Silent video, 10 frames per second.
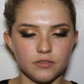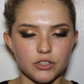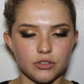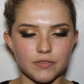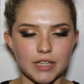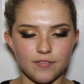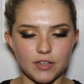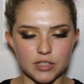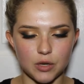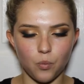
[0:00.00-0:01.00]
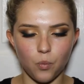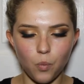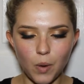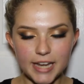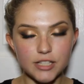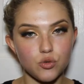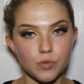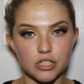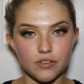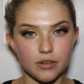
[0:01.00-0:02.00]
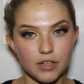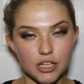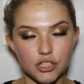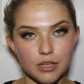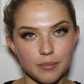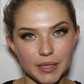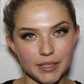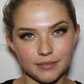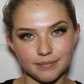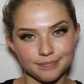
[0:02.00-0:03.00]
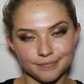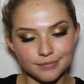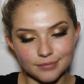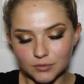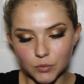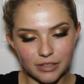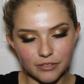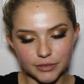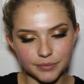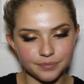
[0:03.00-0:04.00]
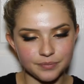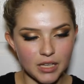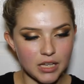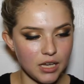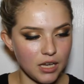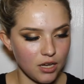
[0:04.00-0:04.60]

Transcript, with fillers: First off, that feels like way too much foundation, but whatever.